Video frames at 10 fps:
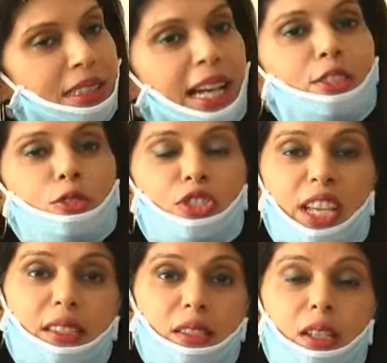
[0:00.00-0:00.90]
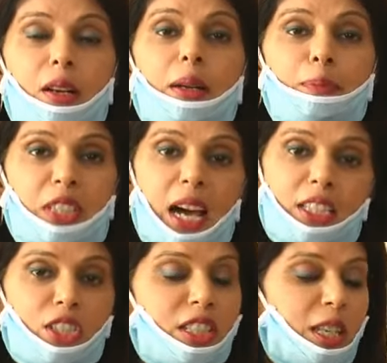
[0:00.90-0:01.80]
done to just
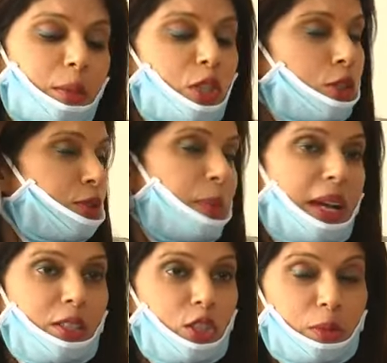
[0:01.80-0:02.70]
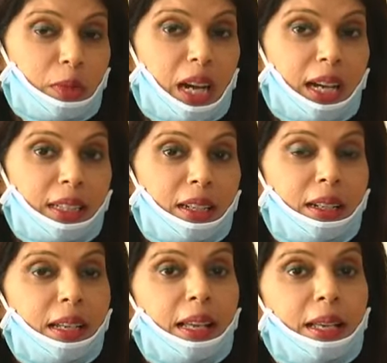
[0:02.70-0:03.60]
tarnish the image of the Bandra Gymkhana,
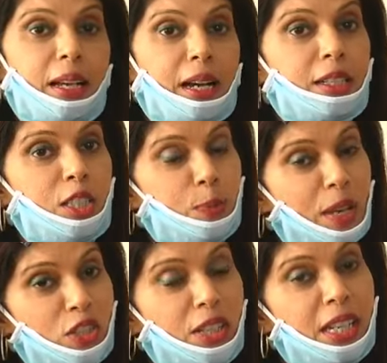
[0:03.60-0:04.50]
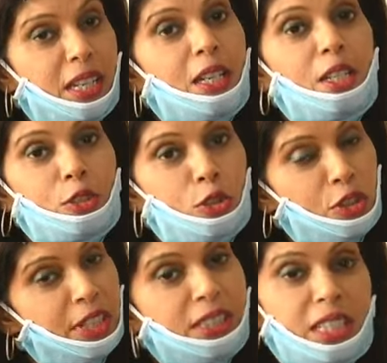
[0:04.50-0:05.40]
especially
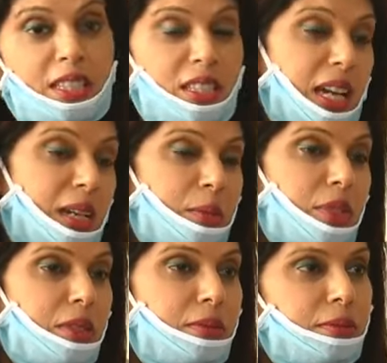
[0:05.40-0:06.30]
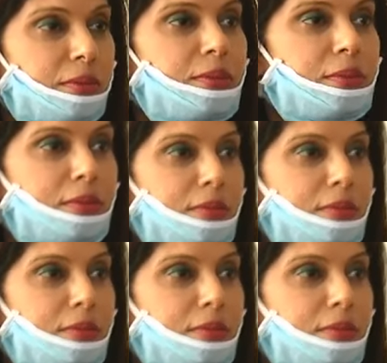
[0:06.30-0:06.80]
during these times. So